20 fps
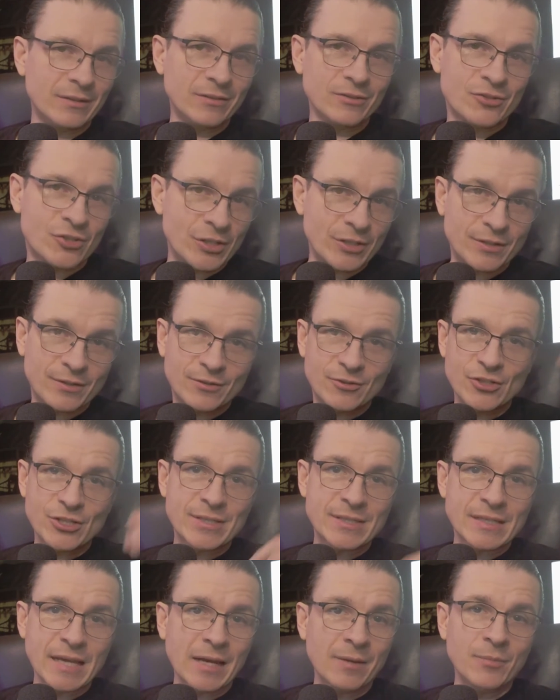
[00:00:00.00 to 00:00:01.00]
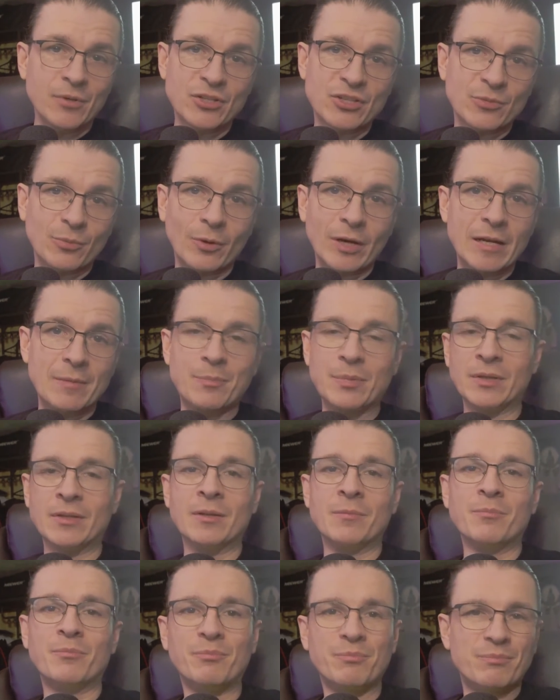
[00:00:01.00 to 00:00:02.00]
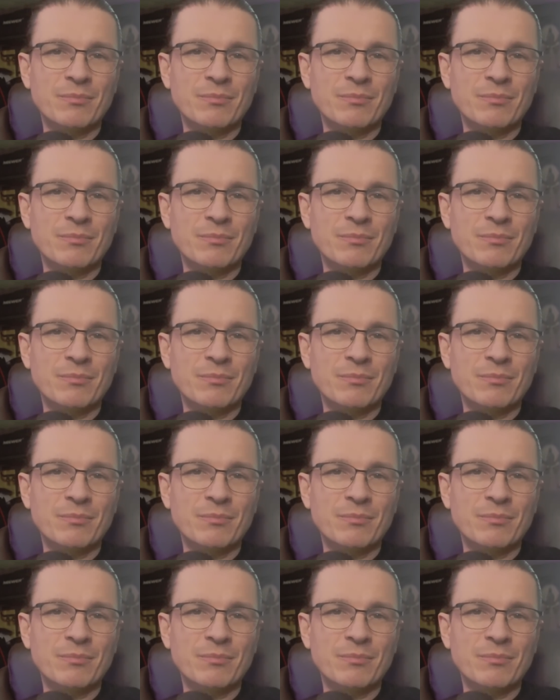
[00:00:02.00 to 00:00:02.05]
Just set them to swipe, and then